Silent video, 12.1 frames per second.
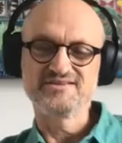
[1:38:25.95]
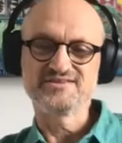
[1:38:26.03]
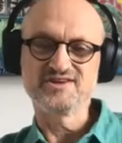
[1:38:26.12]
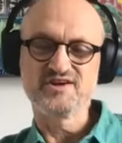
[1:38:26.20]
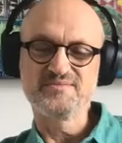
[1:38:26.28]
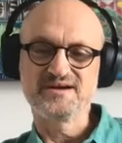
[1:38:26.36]

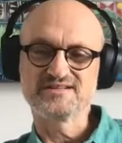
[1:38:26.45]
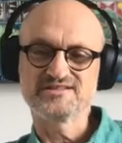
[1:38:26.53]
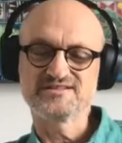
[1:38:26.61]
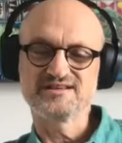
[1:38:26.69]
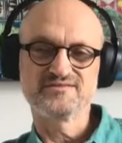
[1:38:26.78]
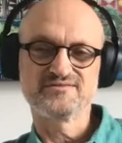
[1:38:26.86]
Thank you
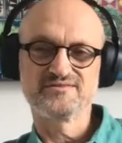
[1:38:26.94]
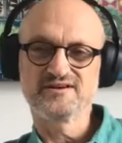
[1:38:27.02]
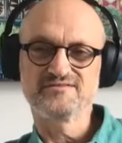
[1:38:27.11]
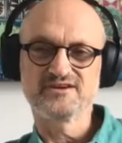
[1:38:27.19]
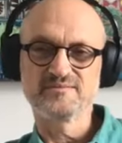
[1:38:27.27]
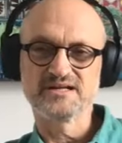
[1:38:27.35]
so much.
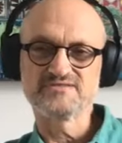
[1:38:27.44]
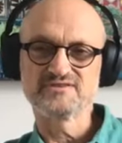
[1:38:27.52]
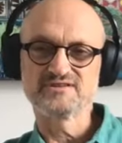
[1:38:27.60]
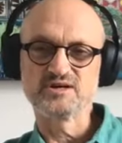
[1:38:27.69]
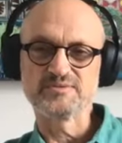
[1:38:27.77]
Thank you very, very mm.